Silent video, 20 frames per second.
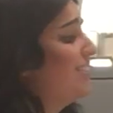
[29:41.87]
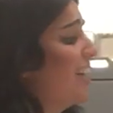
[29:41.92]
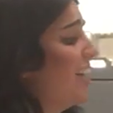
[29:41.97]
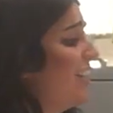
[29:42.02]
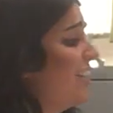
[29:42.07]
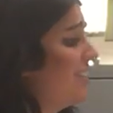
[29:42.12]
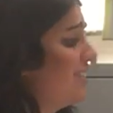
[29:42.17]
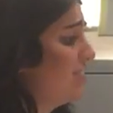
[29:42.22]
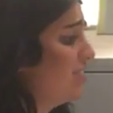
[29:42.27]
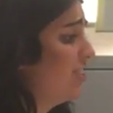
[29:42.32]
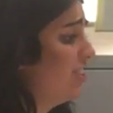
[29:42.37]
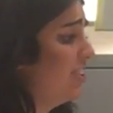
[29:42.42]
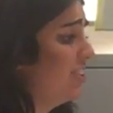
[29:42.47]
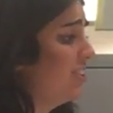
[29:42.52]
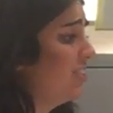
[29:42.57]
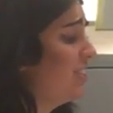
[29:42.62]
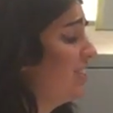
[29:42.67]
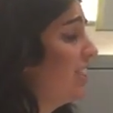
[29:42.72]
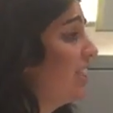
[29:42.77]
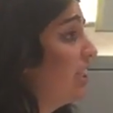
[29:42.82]
take
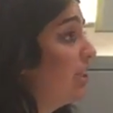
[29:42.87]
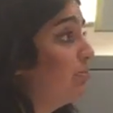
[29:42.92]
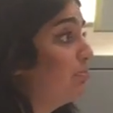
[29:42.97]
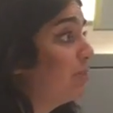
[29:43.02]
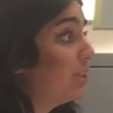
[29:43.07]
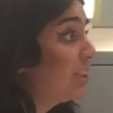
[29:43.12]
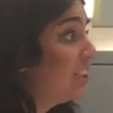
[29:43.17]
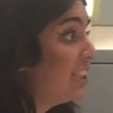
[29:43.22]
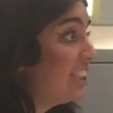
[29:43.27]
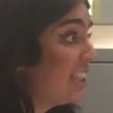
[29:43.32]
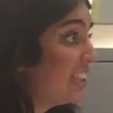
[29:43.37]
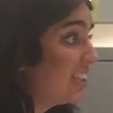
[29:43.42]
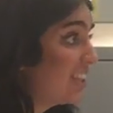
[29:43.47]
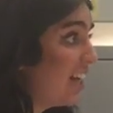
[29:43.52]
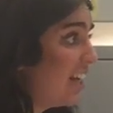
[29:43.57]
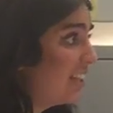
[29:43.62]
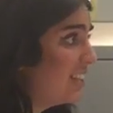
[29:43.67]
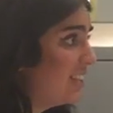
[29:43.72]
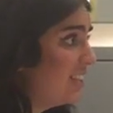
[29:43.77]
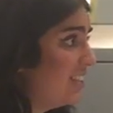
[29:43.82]
certain team building
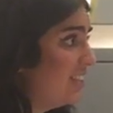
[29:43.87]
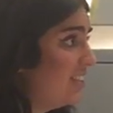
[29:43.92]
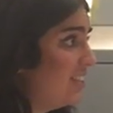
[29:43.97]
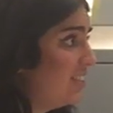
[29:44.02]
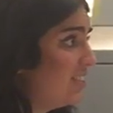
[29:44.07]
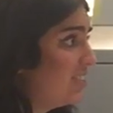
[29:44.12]
classes.